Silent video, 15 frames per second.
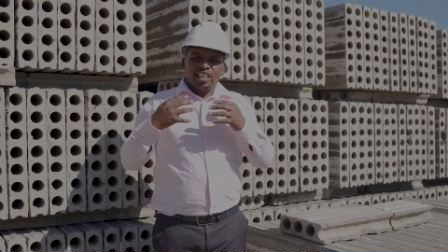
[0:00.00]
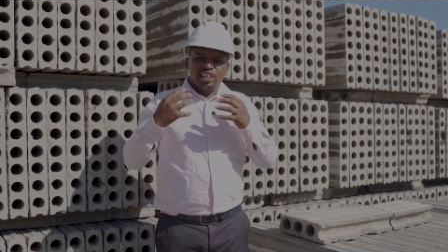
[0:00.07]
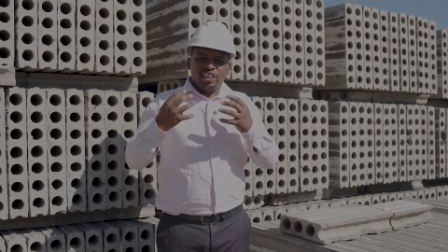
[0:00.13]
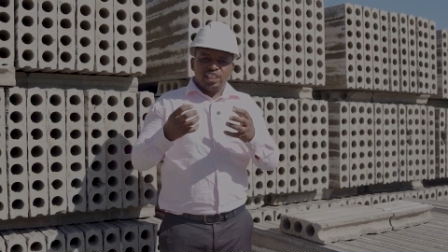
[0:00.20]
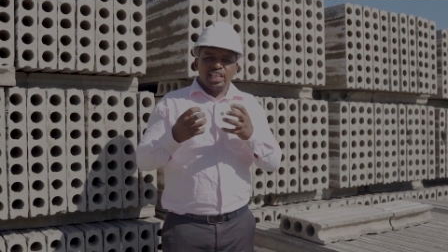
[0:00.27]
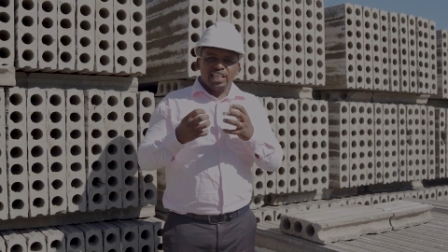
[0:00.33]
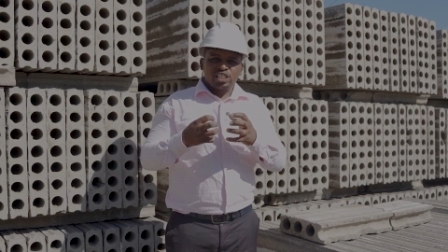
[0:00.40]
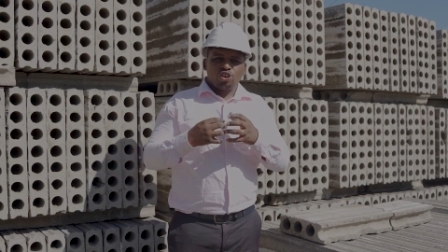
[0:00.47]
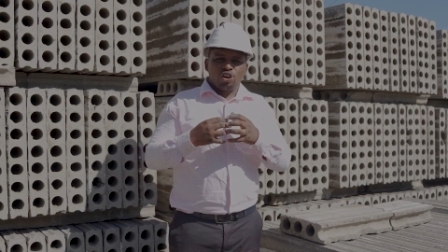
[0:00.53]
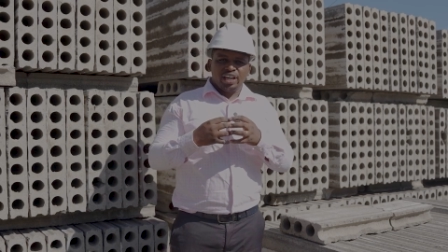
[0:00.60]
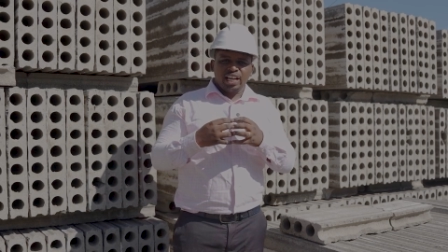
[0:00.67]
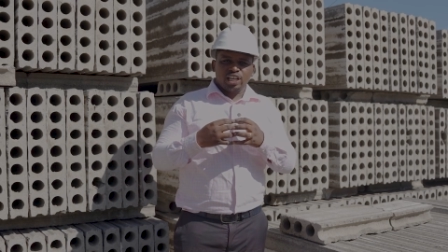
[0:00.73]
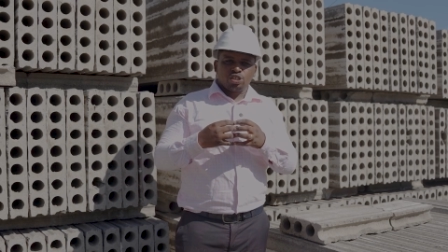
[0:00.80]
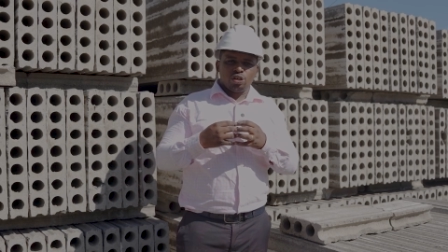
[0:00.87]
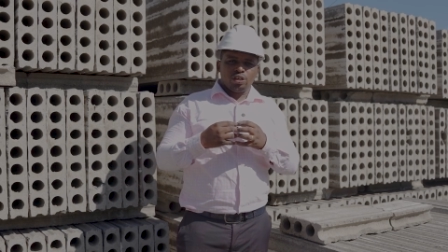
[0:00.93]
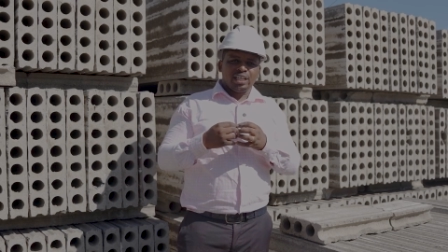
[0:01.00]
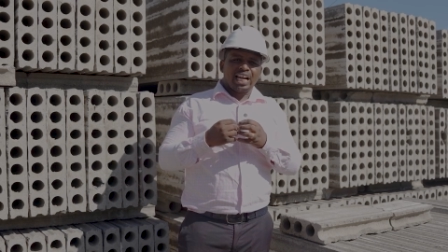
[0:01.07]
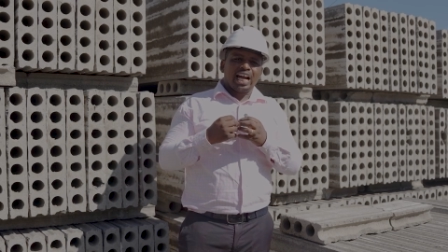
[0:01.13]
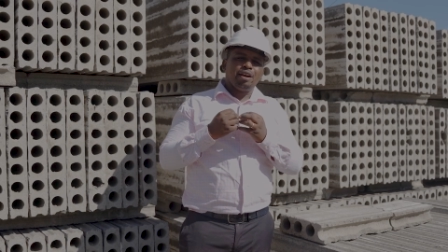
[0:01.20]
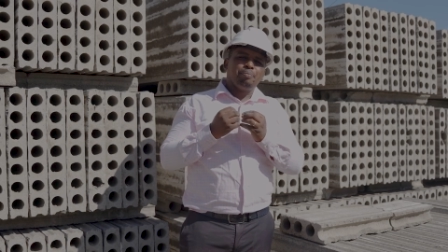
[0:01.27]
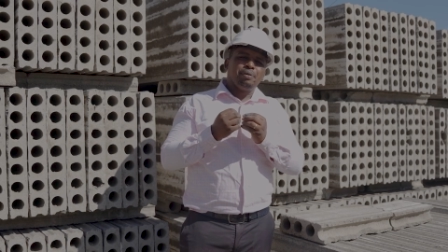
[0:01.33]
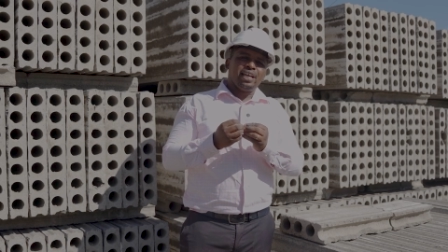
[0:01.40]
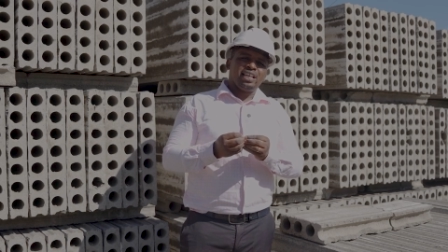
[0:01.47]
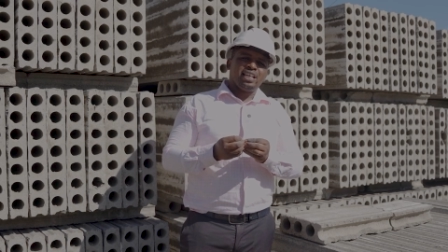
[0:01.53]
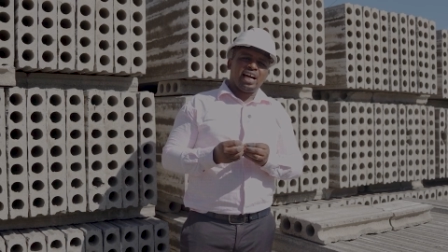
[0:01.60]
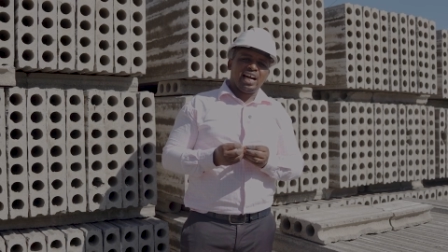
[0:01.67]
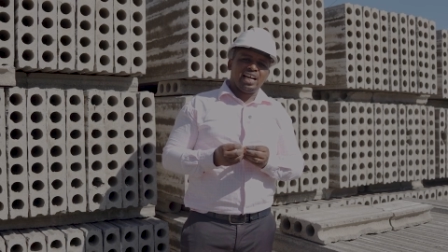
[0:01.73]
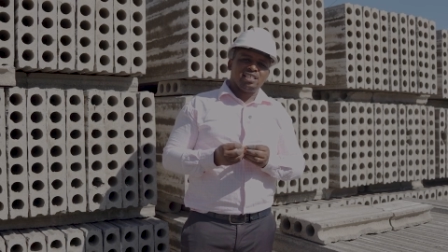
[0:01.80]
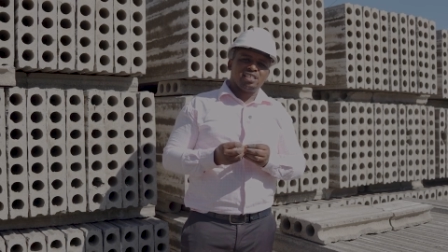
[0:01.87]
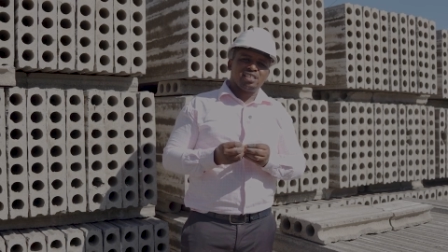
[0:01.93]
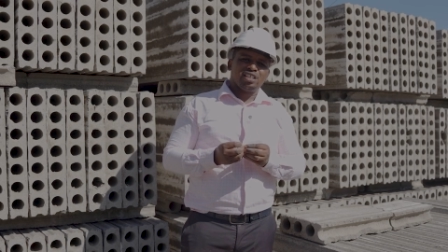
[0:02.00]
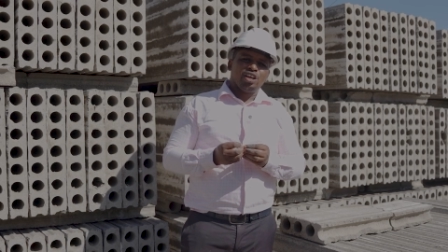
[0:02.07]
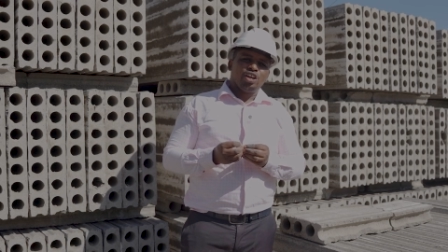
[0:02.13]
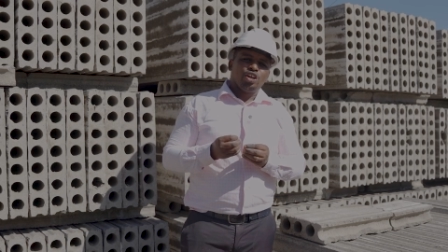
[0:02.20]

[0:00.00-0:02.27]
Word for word: This connection can be enhanced